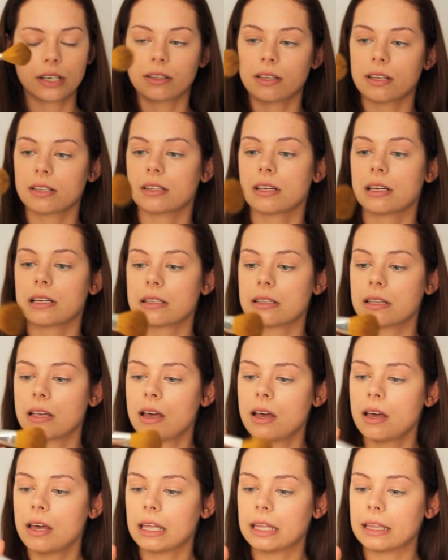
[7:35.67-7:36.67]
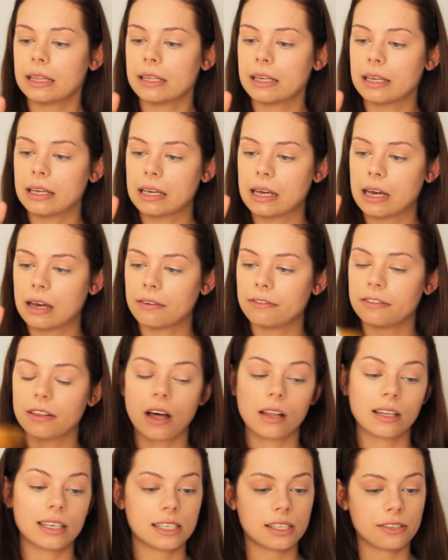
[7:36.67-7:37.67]
This is the
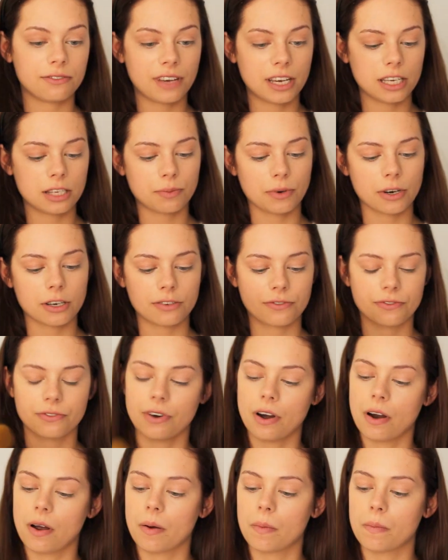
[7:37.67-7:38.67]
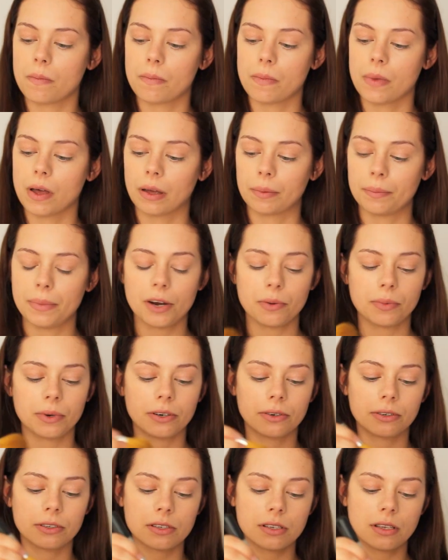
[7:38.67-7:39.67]
Flawless Face Brush from
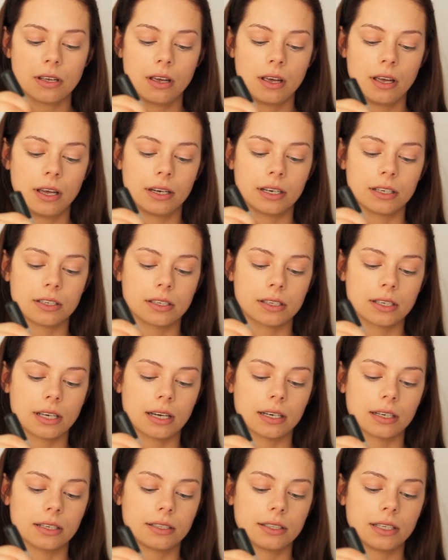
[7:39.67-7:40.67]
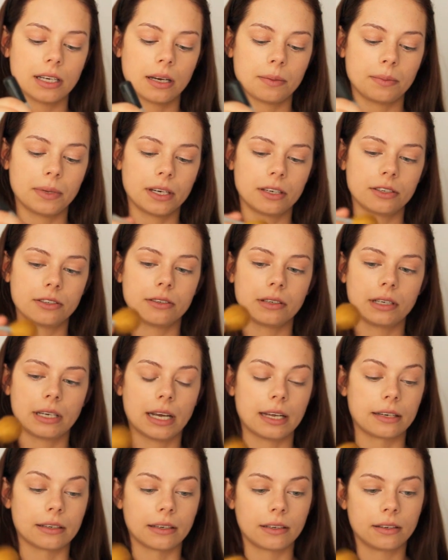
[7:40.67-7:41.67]
bareMinerals. Just kind of tap it into it
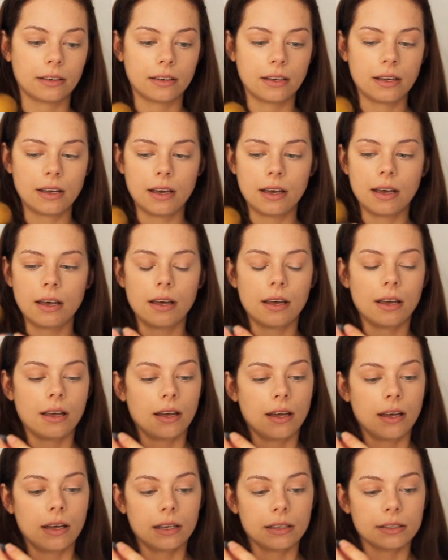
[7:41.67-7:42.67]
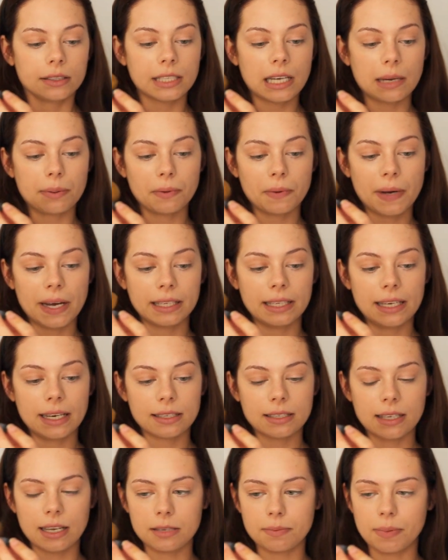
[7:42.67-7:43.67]
and tap away the
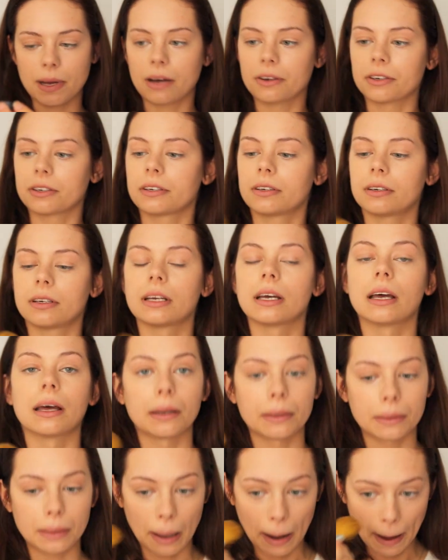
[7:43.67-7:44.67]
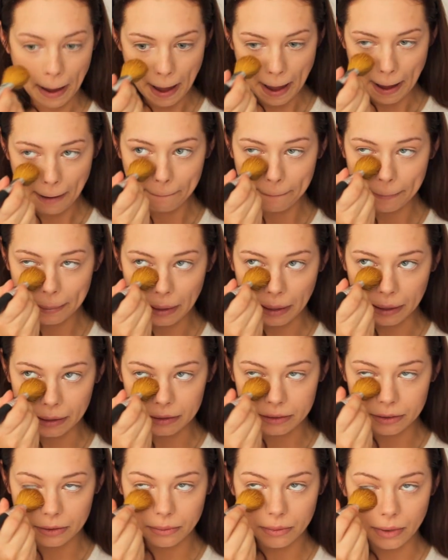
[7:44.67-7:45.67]
excess powder and apply
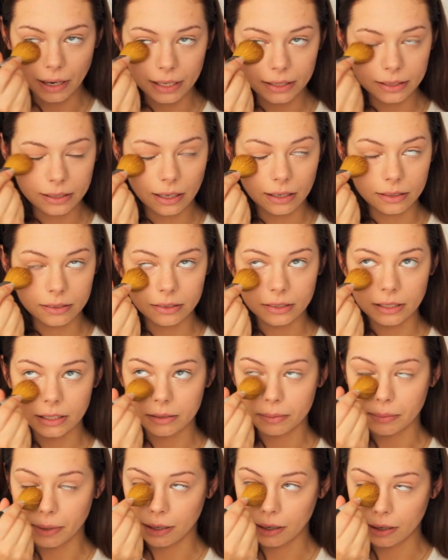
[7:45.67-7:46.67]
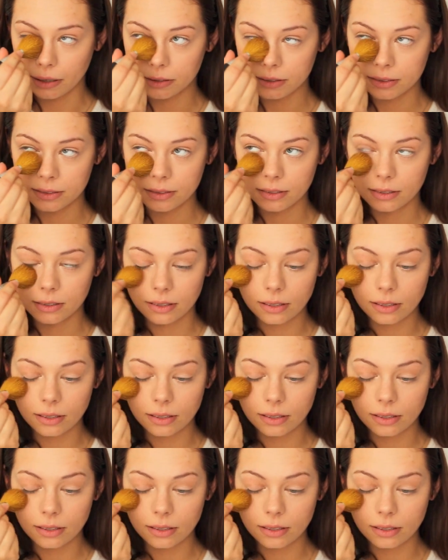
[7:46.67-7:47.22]
it right underneath my eyes.